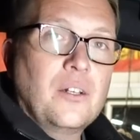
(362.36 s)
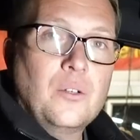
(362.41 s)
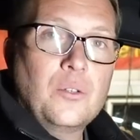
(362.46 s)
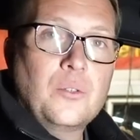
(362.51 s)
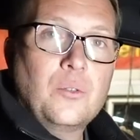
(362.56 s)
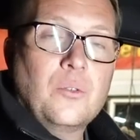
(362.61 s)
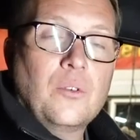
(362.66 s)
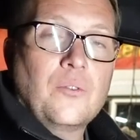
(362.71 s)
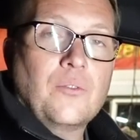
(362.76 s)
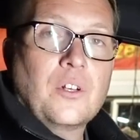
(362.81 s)
go
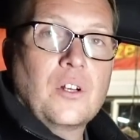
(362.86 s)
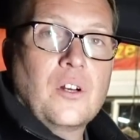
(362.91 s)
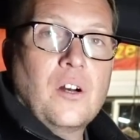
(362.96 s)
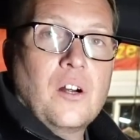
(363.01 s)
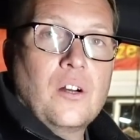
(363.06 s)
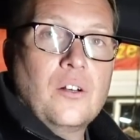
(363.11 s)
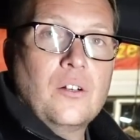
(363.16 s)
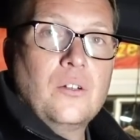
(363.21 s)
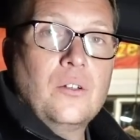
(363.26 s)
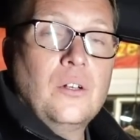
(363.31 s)
to a
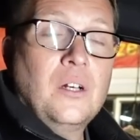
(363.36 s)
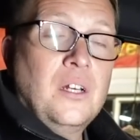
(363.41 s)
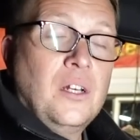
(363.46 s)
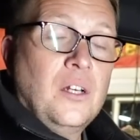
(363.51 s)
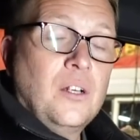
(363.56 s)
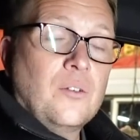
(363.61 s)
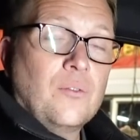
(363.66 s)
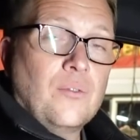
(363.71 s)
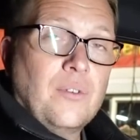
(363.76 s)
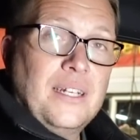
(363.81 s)
Recaro
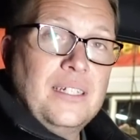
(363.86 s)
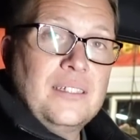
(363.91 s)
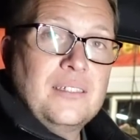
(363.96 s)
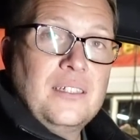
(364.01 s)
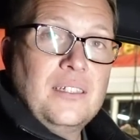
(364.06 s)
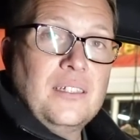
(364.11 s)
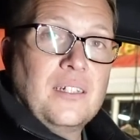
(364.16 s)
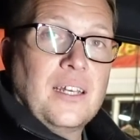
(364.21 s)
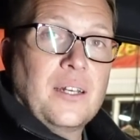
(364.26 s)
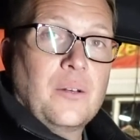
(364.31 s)
race
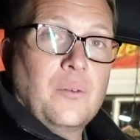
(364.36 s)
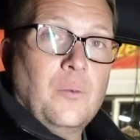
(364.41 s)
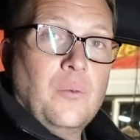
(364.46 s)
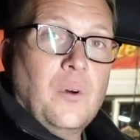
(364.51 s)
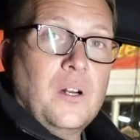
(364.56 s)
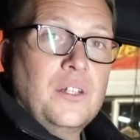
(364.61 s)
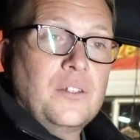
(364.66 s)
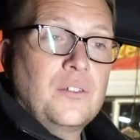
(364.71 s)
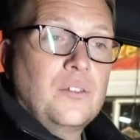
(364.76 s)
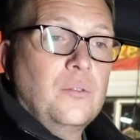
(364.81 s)
seat like we
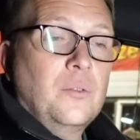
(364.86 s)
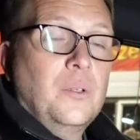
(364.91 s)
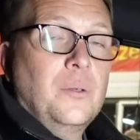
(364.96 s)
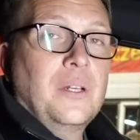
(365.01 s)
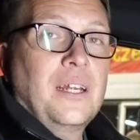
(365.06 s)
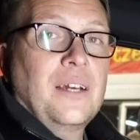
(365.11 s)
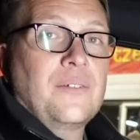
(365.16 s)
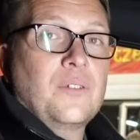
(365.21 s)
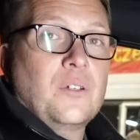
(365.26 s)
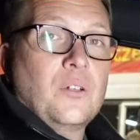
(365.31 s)
wanted to. We
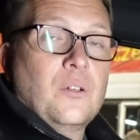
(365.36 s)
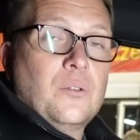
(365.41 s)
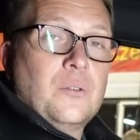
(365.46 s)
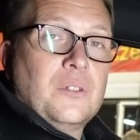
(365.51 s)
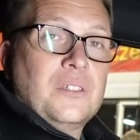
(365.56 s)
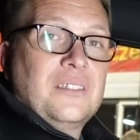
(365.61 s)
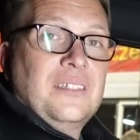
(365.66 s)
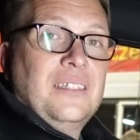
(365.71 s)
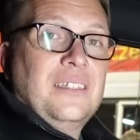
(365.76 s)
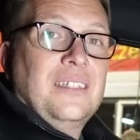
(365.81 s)
would have to go to
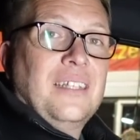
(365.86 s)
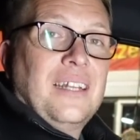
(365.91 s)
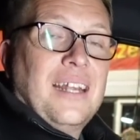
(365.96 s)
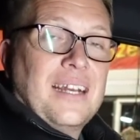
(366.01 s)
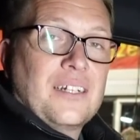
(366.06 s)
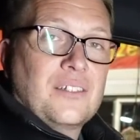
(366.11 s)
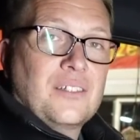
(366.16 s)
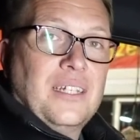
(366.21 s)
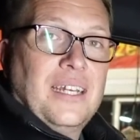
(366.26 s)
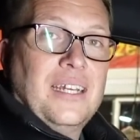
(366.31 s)
a seat that
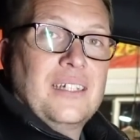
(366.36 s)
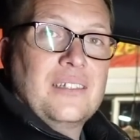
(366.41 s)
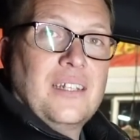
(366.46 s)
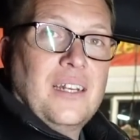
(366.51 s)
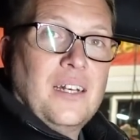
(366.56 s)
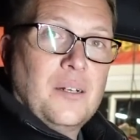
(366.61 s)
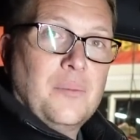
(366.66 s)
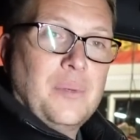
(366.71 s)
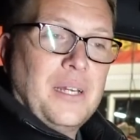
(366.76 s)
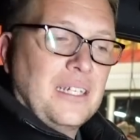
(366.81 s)
actually has
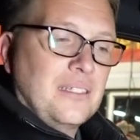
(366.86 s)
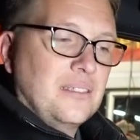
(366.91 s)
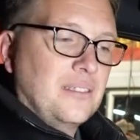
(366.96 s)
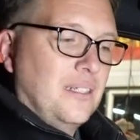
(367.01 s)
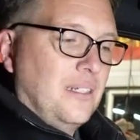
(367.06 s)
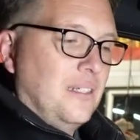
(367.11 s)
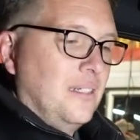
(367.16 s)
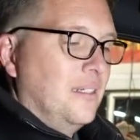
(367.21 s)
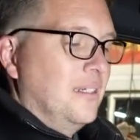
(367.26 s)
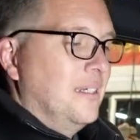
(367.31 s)
airbags
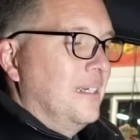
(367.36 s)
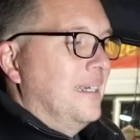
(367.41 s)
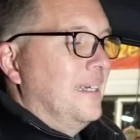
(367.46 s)
in it.